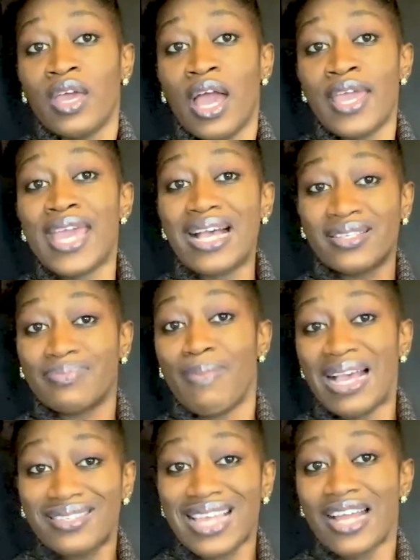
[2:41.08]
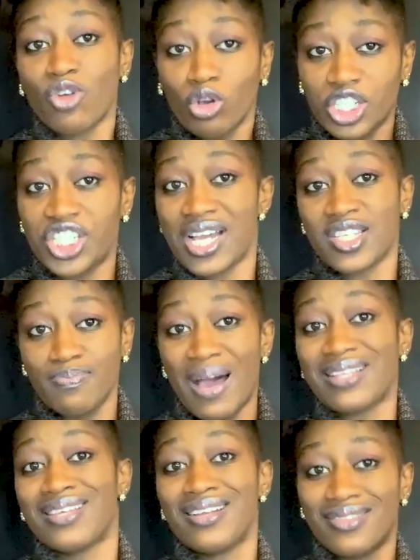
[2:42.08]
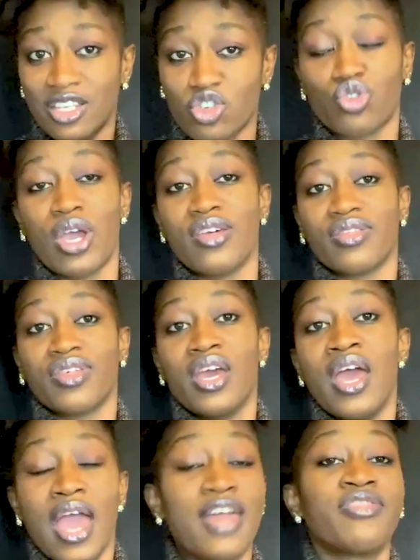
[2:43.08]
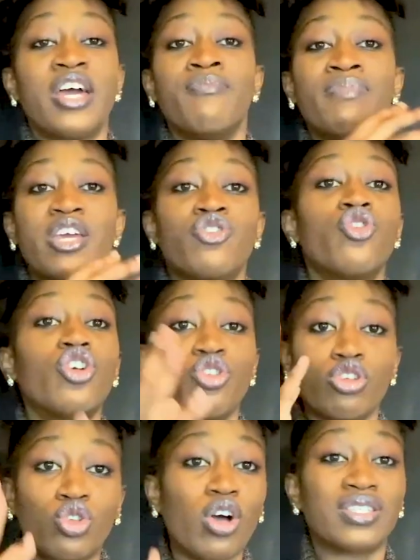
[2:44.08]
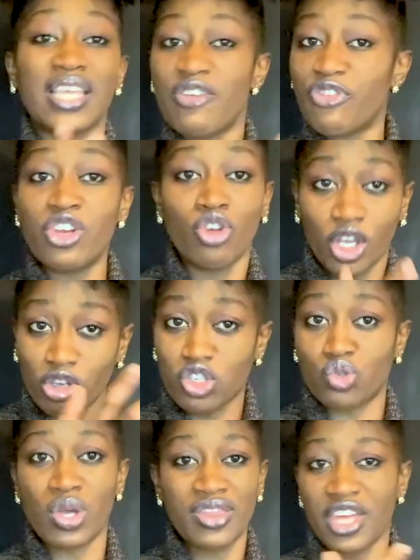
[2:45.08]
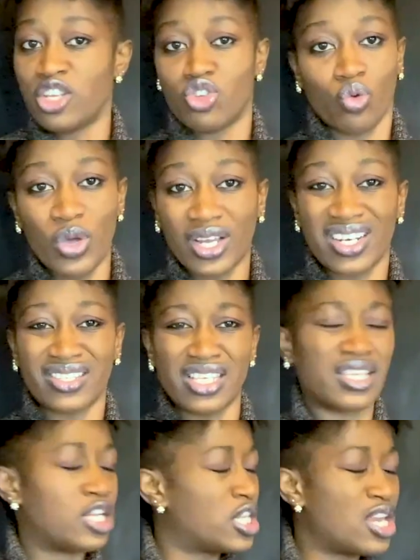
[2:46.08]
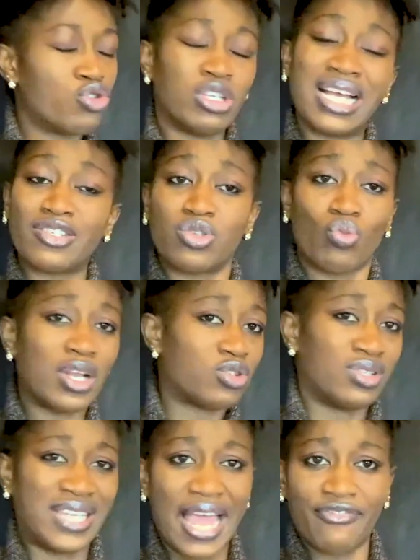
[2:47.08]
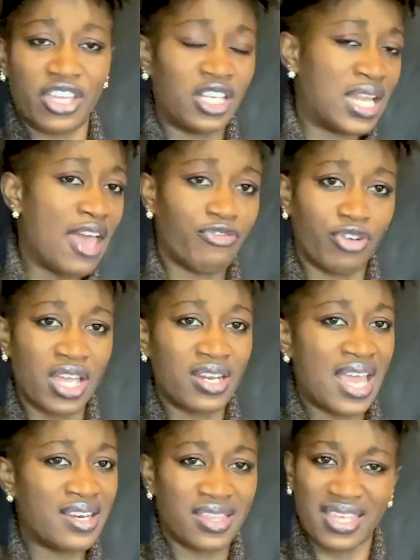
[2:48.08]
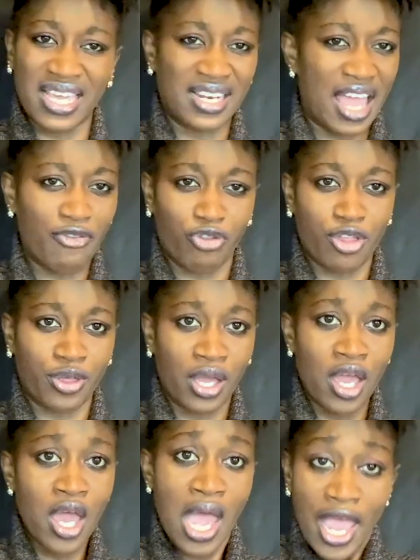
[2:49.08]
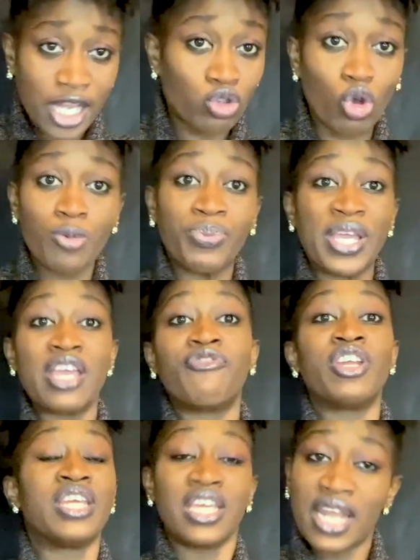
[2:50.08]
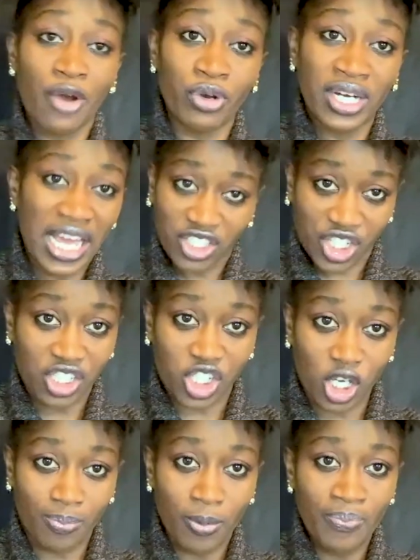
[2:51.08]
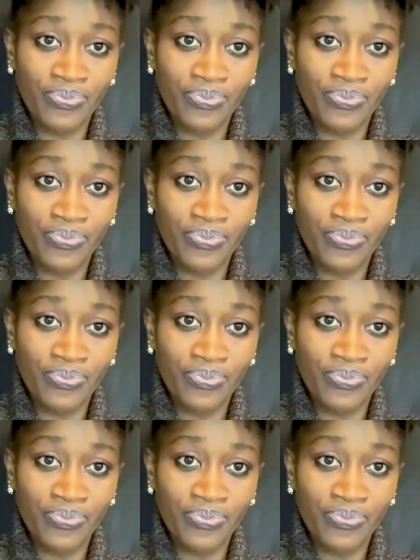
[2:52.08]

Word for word: He has mastered or she has mastered the strength. And then me, you, you don't even know your strength and your weaknesses and then you just want to dive in, in anything and everything. It could be even in a relationship.